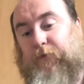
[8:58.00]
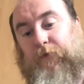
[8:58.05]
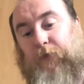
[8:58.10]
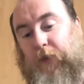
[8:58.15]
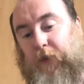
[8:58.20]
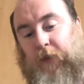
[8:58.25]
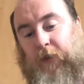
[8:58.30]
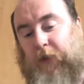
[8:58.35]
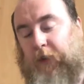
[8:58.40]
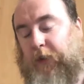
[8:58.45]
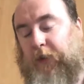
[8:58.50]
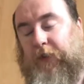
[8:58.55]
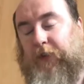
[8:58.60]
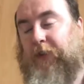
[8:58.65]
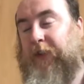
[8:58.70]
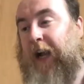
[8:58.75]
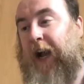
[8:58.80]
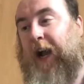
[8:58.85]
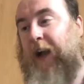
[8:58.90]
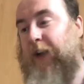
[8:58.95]
But oh, I
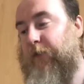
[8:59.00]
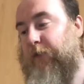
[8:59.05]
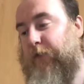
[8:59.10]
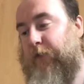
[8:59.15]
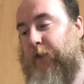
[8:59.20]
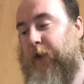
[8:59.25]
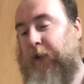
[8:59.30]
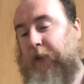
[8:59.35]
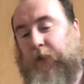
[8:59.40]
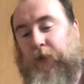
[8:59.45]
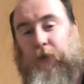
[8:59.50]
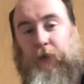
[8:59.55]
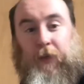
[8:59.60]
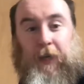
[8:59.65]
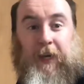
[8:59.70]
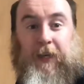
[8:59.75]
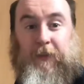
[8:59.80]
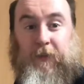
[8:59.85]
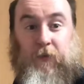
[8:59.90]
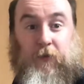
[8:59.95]
just can't thank you
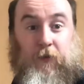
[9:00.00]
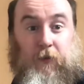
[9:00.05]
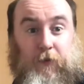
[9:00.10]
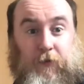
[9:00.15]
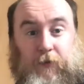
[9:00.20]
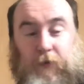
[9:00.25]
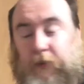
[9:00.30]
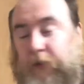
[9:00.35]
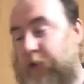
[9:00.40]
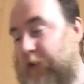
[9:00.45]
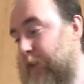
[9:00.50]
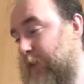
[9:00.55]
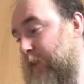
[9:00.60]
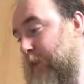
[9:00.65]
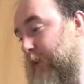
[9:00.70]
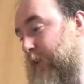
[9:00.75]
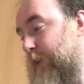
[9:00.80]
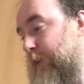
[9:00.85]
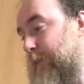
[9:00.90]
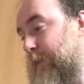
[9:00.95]
guys enough.
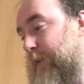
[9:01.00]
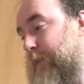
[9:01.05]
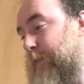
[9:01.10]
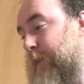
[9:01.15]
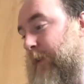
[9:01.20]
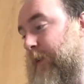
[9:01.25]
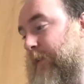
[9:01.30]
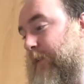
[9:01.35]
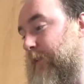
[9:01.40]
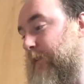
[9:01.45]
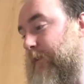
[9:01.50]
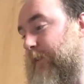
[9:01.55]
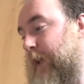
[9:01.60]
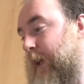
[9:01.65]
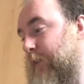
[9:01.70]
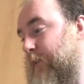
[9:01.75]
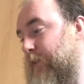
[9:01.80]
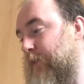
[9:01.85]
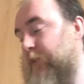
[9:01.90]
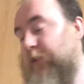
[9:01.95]
It's been
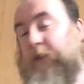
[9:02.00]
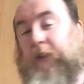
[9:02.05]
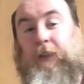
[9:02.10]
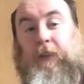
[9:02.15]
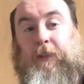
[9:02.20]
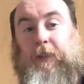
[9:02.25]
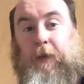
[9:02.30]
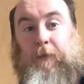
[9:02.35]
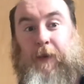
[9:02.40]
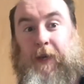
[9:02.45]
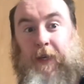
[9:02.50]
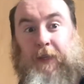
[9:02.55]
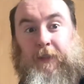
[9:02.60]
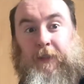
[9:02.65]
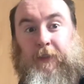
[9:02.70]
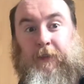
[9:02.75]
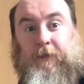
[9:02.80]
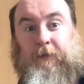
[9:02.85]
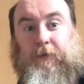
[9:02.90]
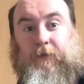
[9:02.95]
absolutely
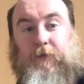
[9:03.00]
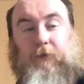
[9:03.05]
amazing.